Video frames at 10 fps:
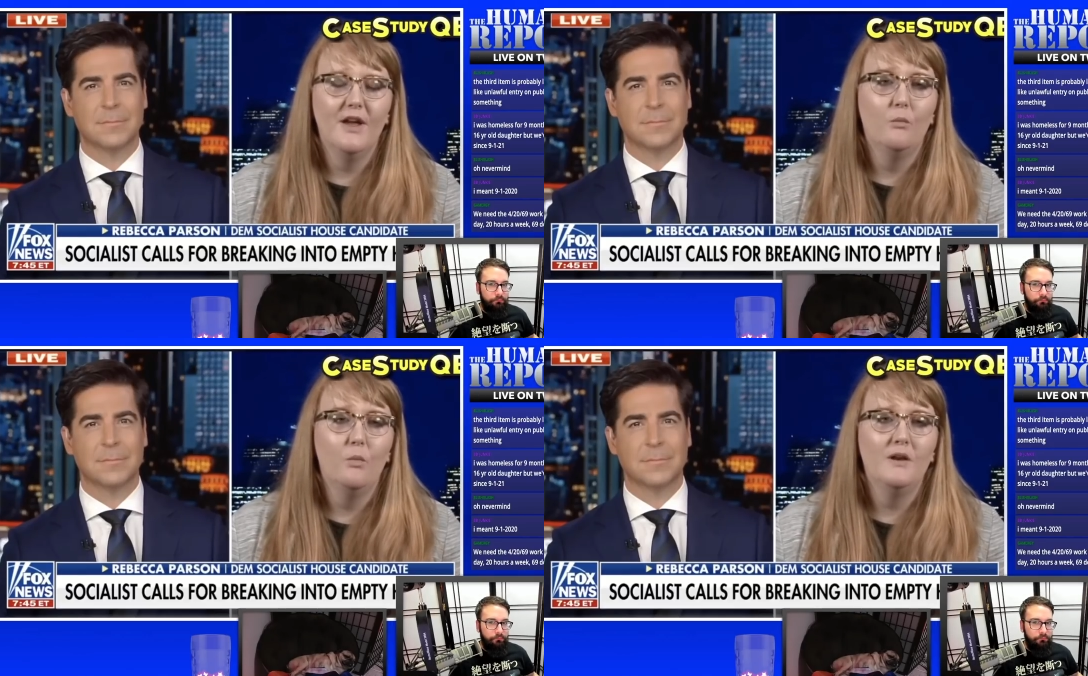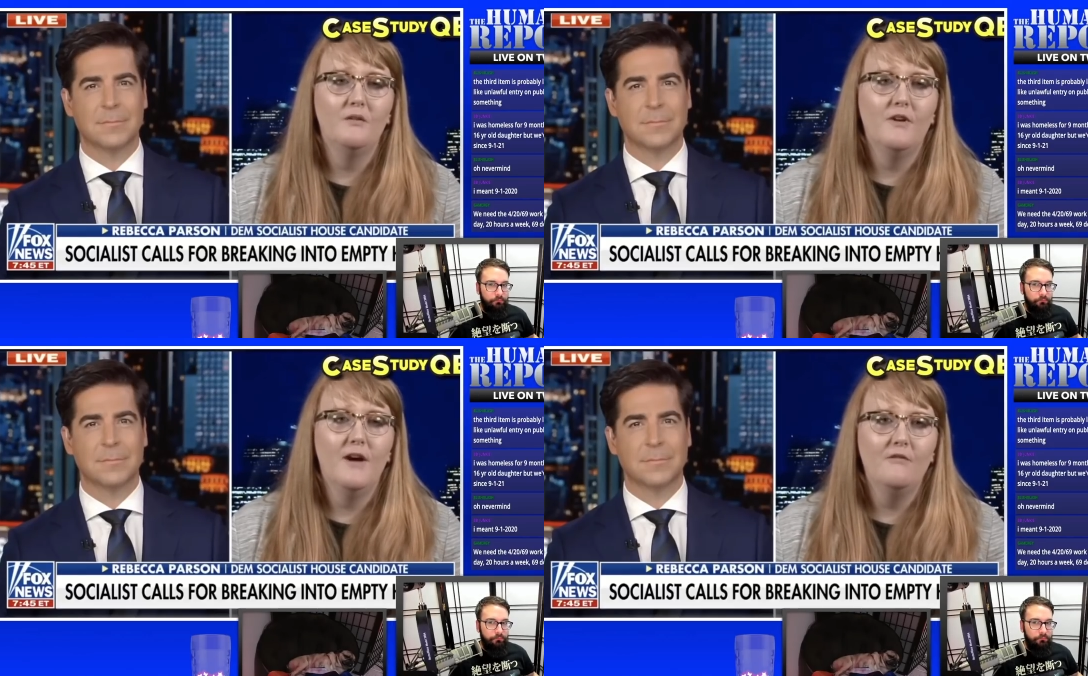Speaker 1: and
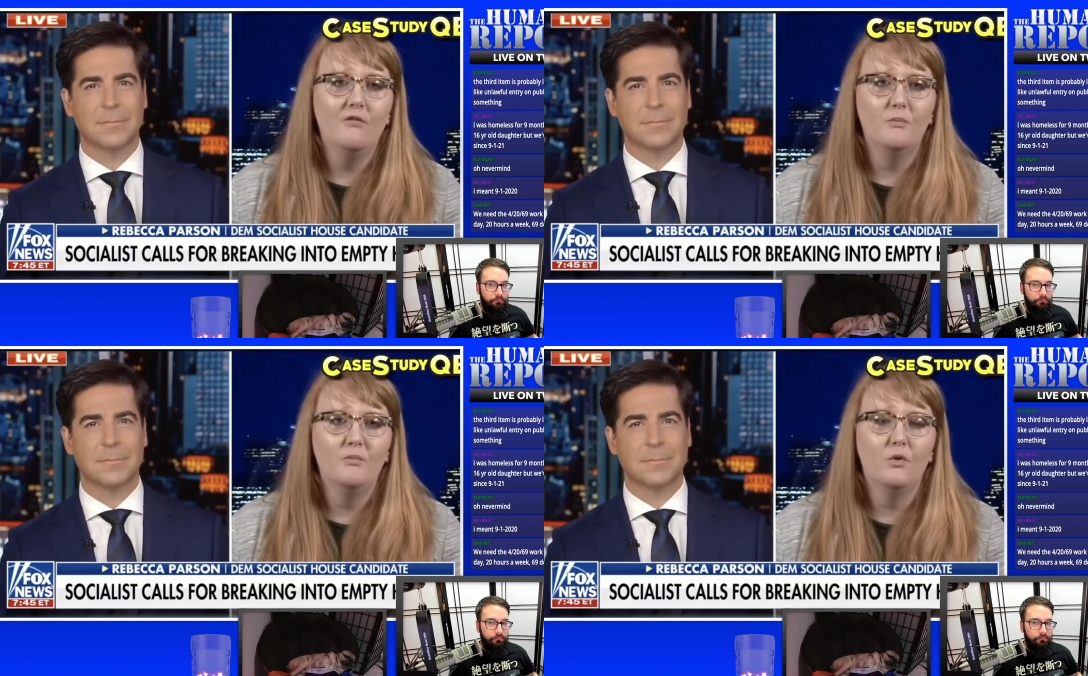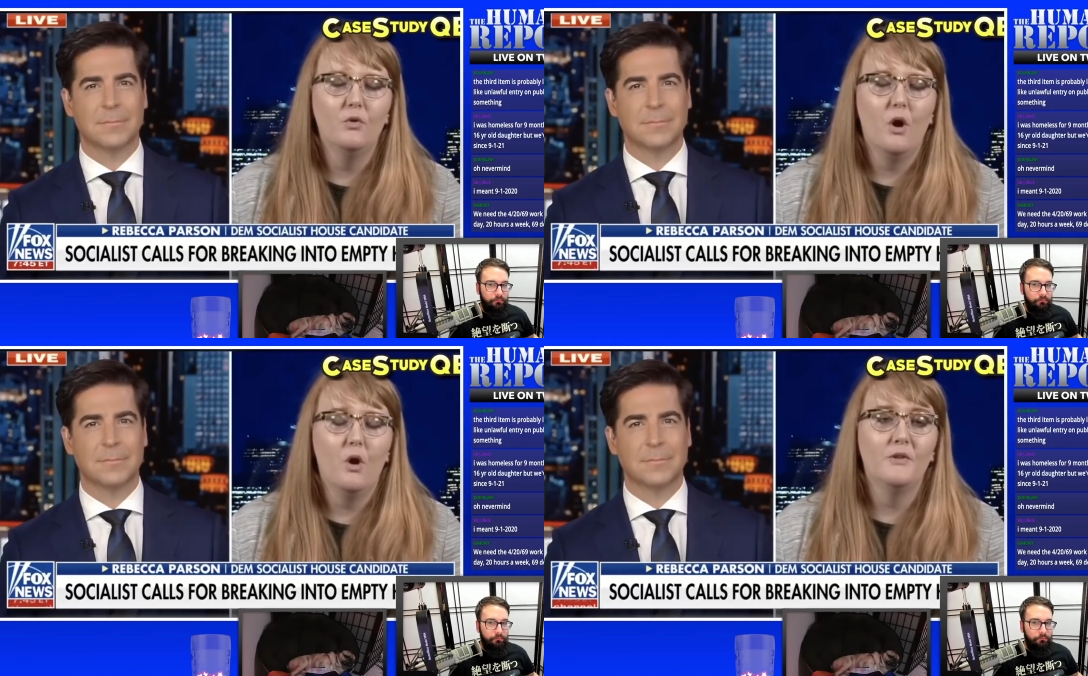one in five
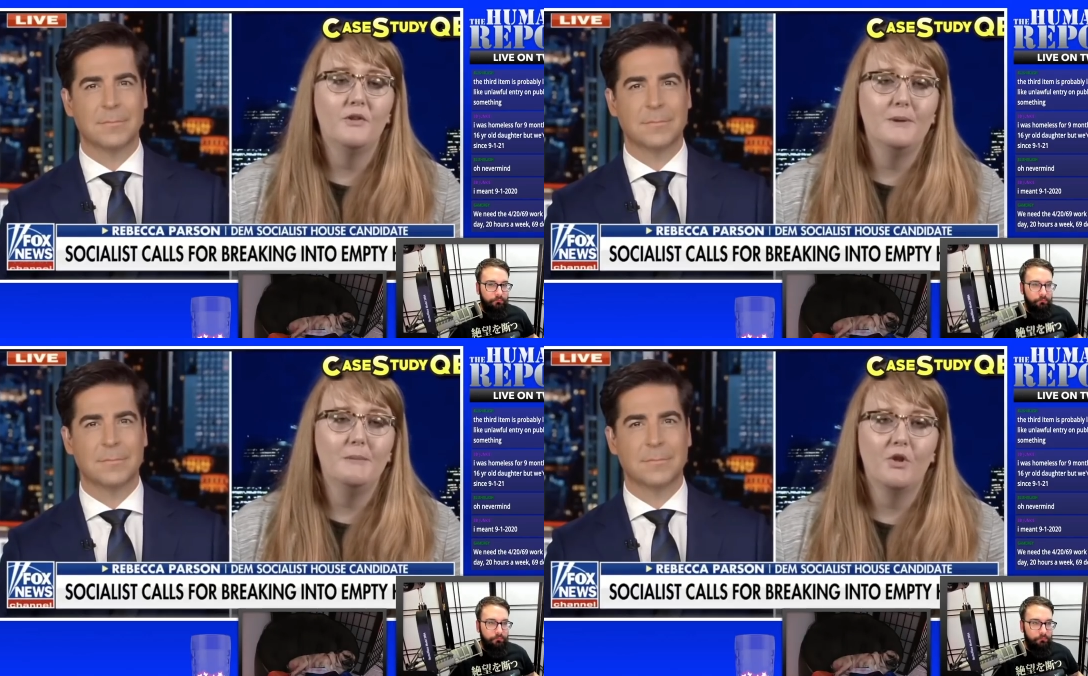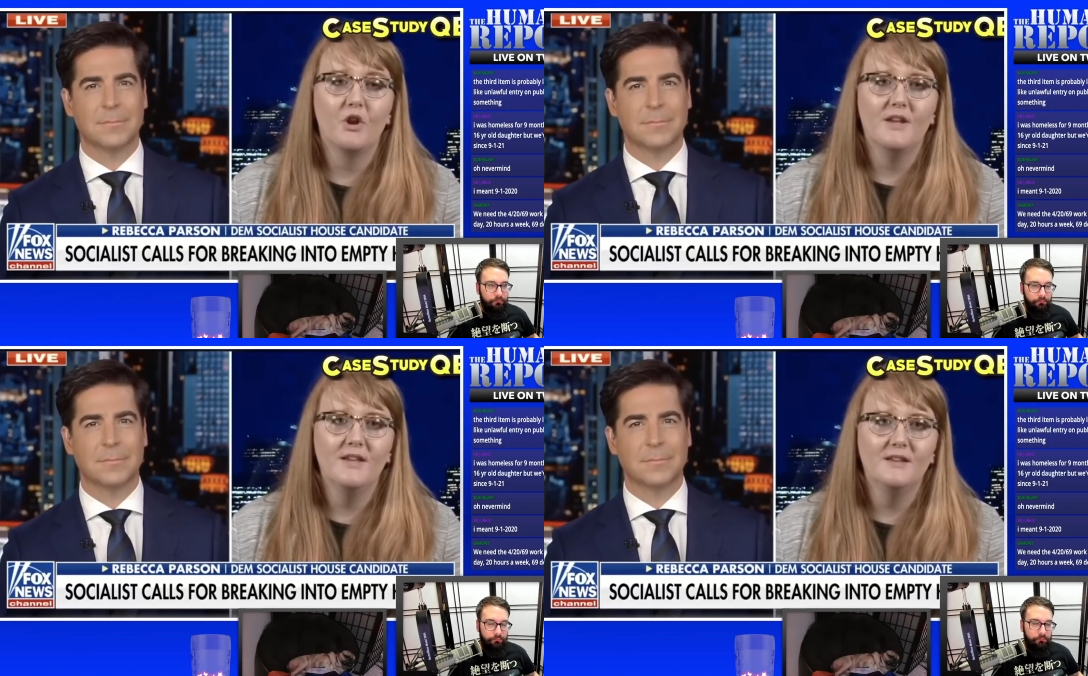home homeless
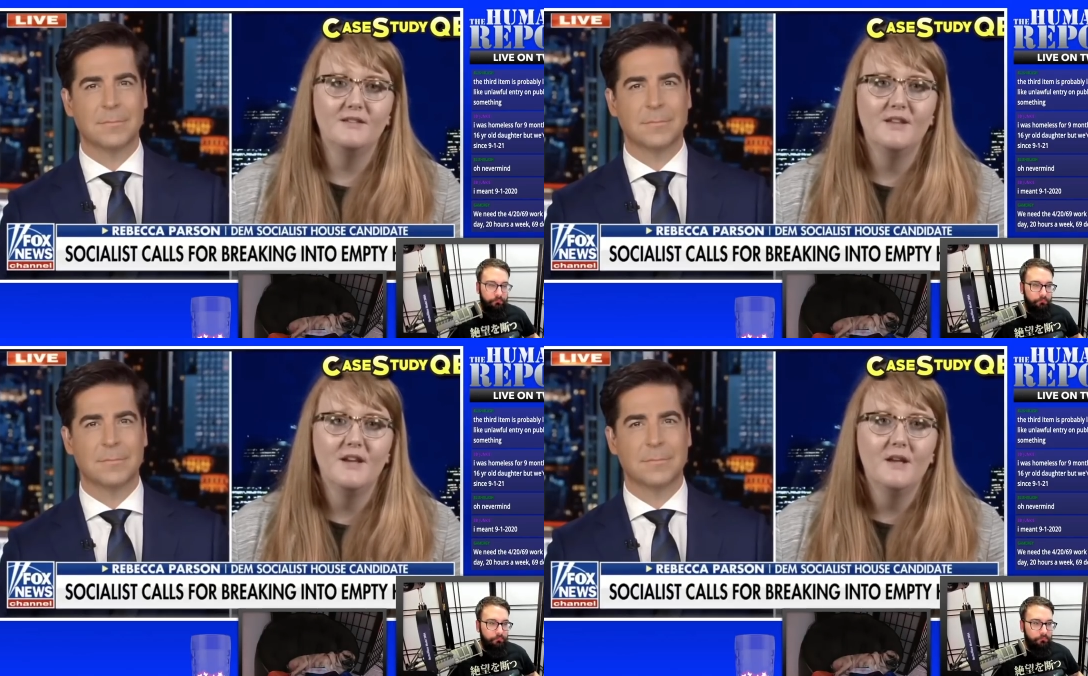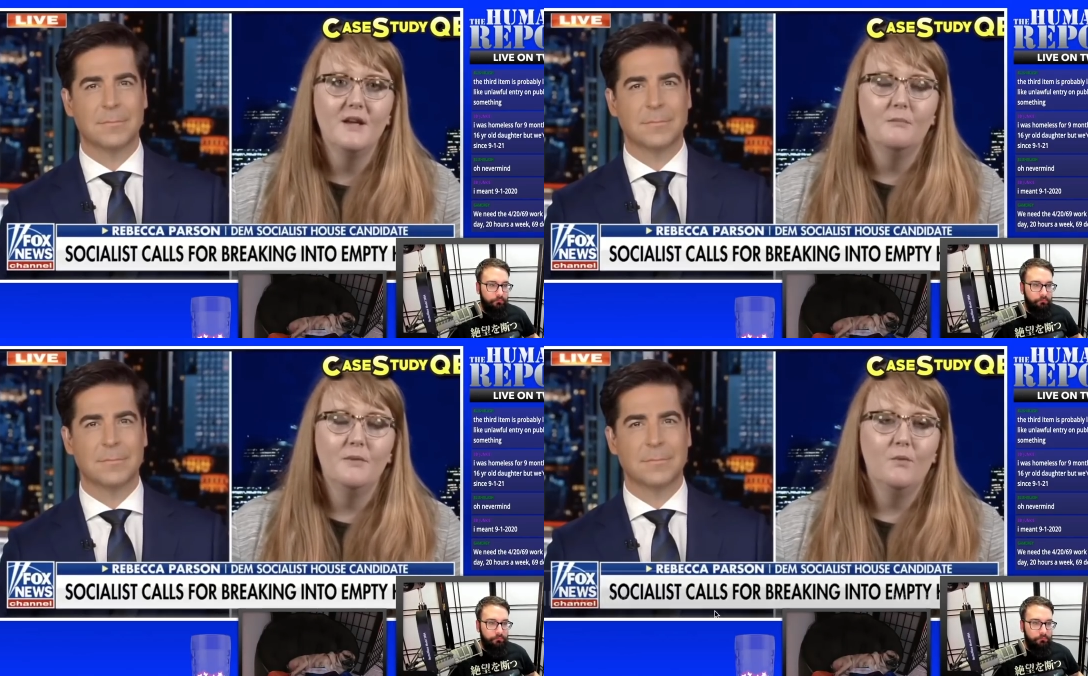people are kids.
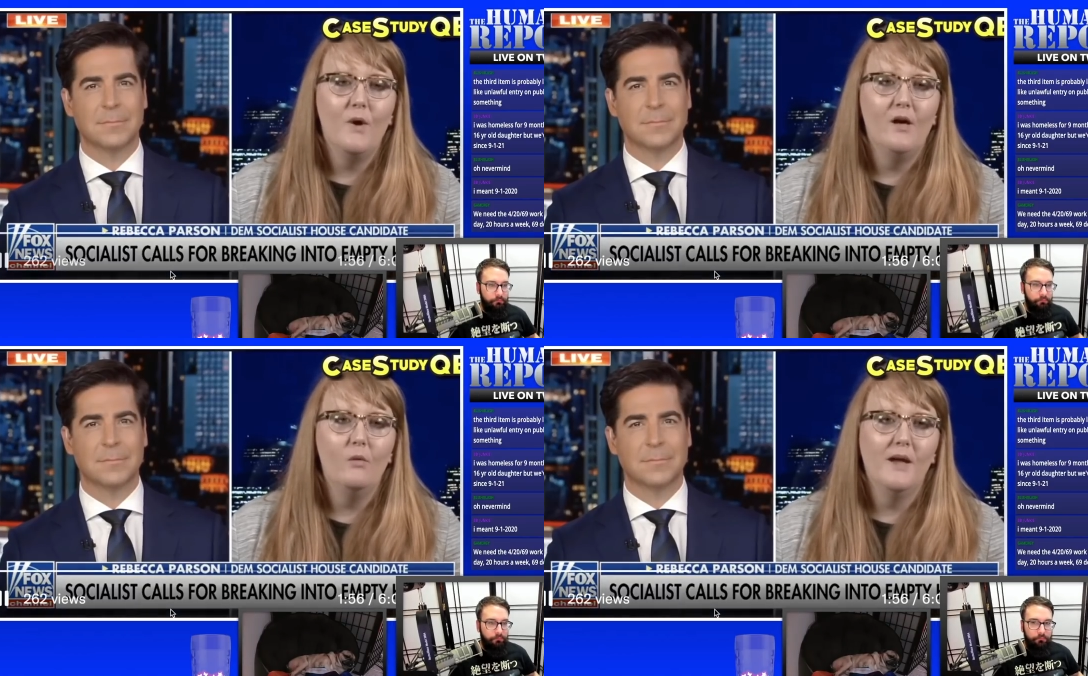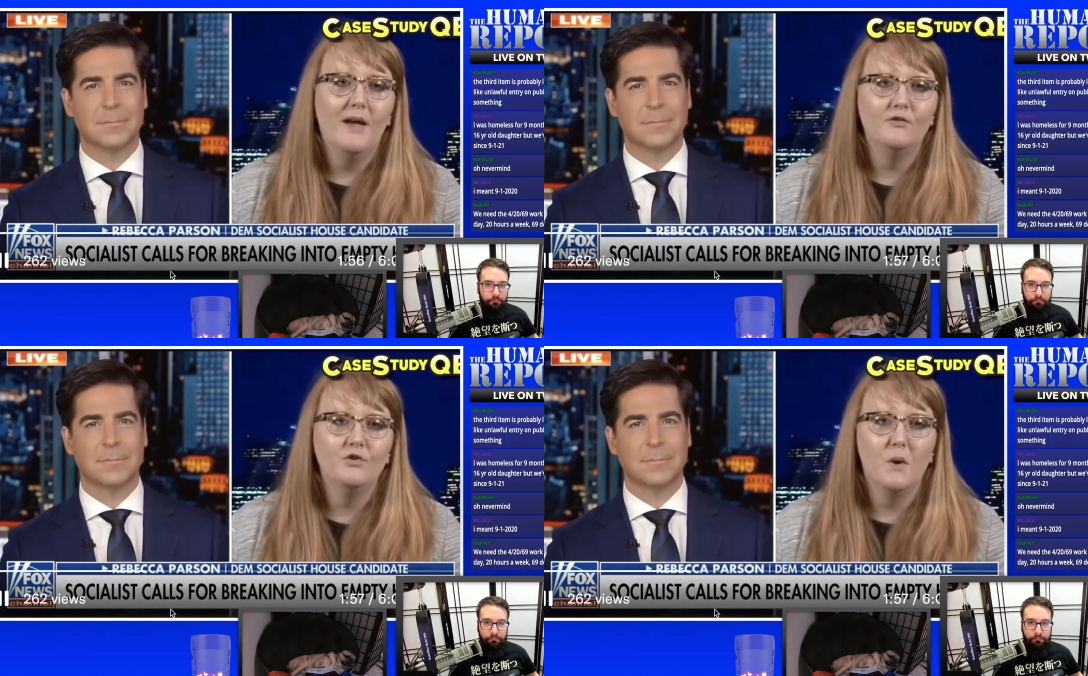Meanwhile, we have